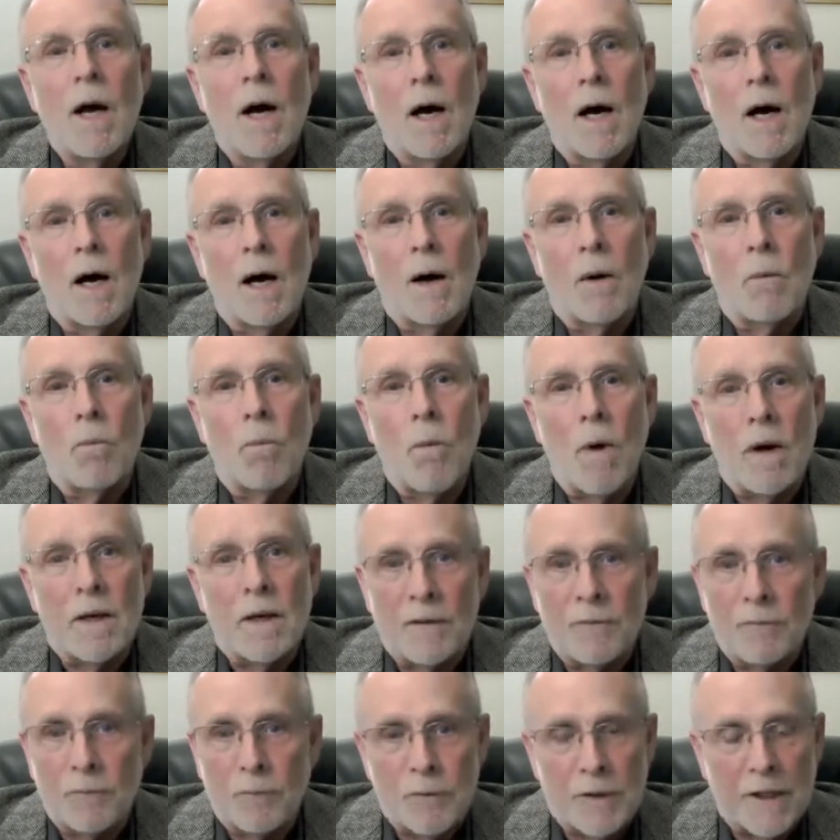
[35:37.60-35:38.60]
One of
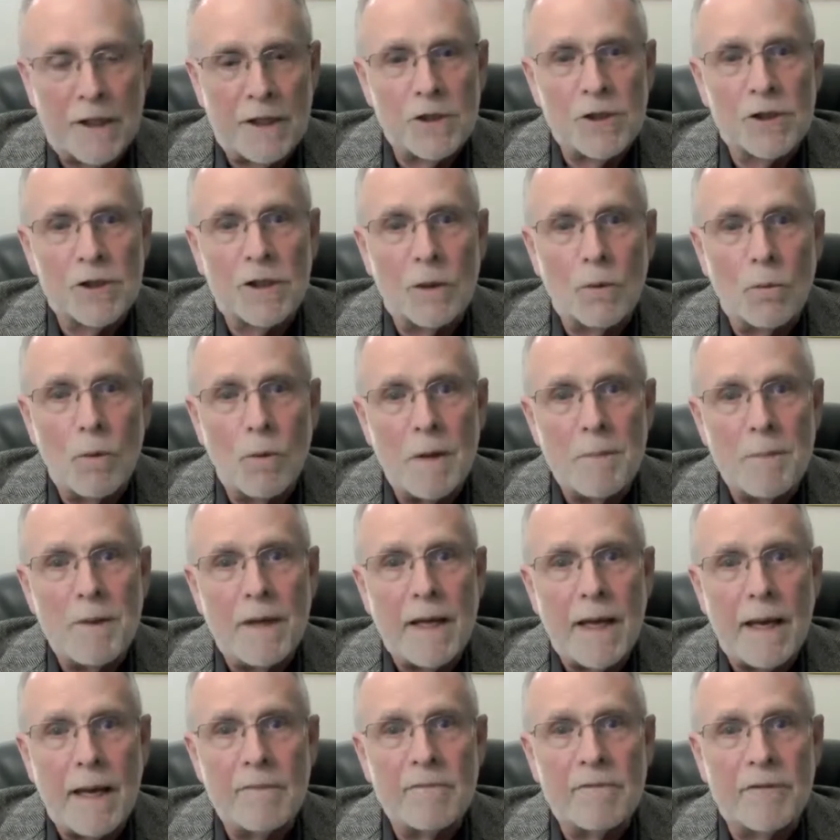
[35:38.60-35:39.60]
the things that we
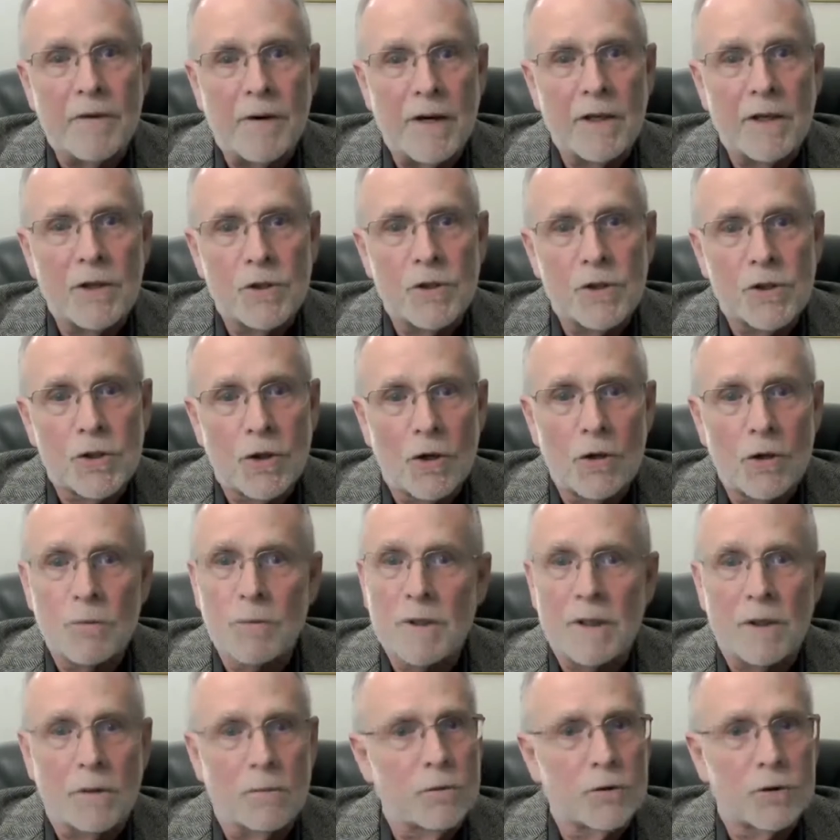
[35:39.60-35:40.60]
became very concerned
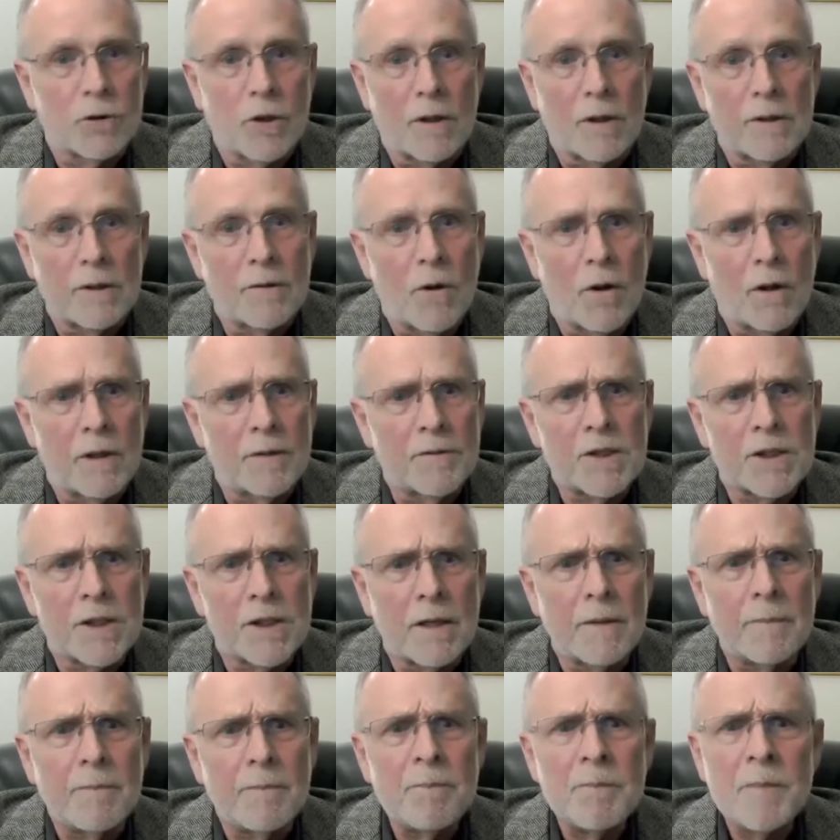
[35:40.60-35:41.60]
with all of a
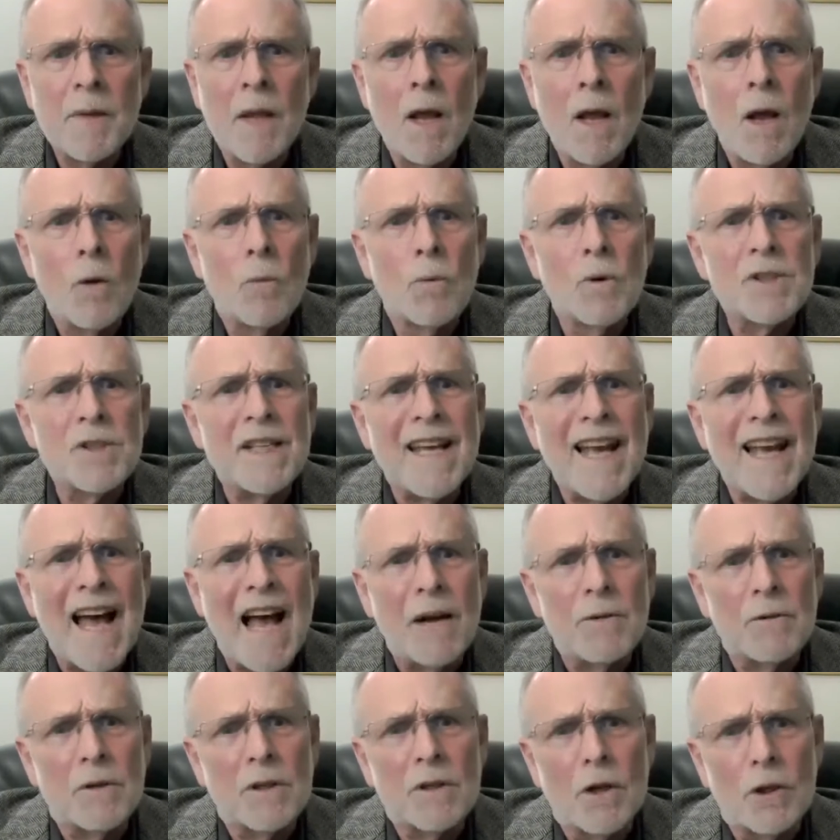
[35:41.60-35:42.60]
sudden was the
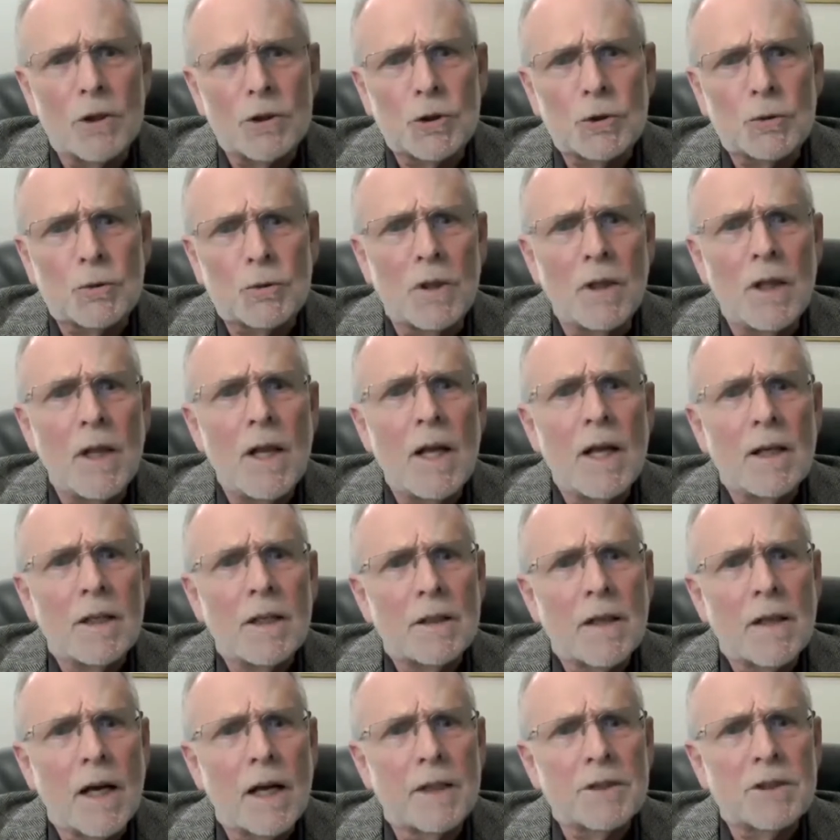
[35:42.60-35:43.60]
Agricultural
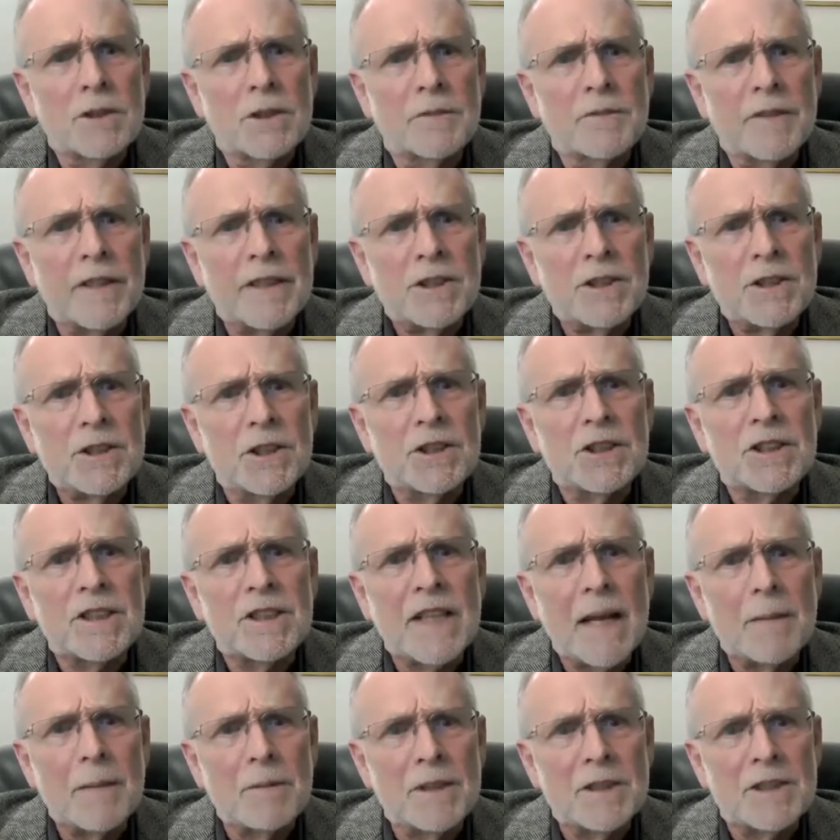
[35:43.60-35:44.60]
Conservation
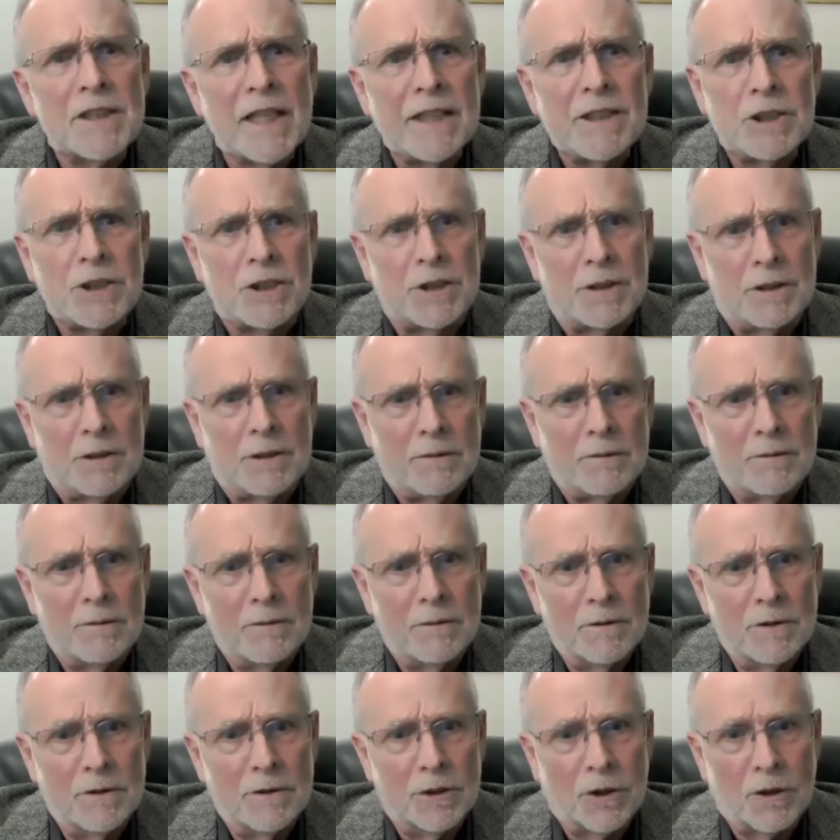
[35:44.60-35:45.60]
Stabilization
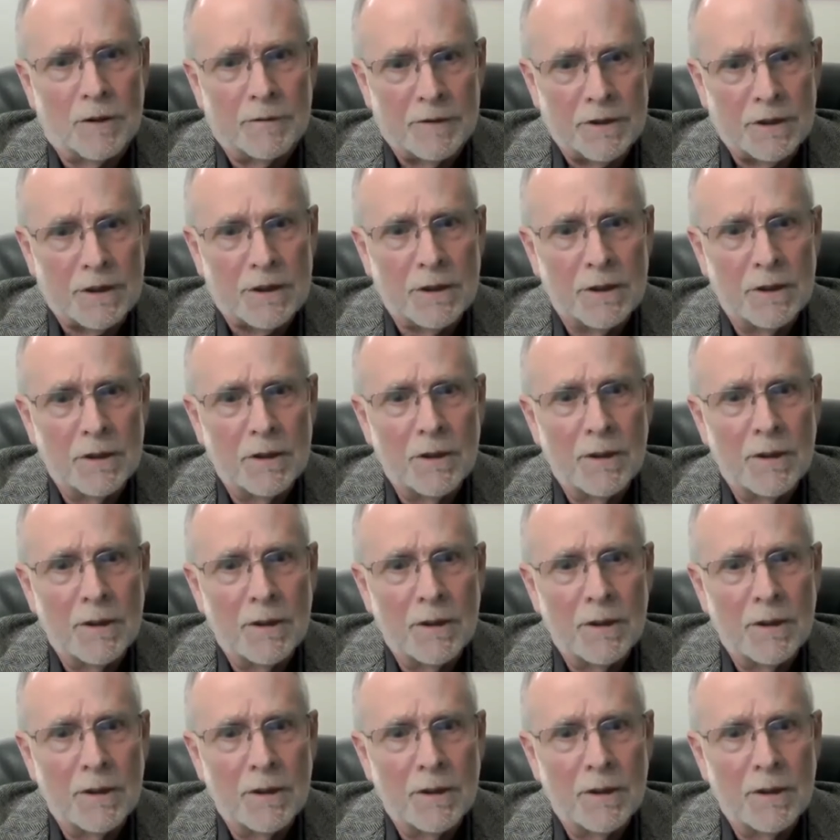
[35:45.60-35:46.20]
Service,